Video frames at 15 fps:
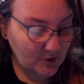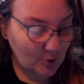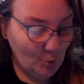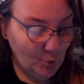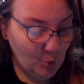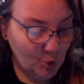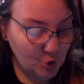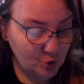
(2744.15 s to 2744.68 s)

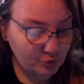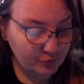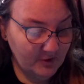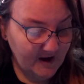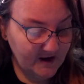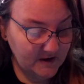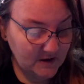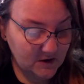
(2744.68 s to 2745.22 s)
wool
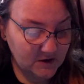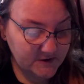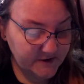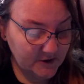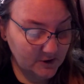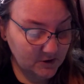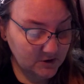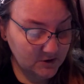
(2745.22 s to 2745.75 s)
rayon
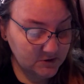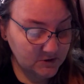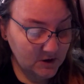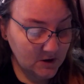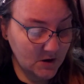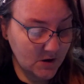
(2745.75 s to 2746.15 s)
yarn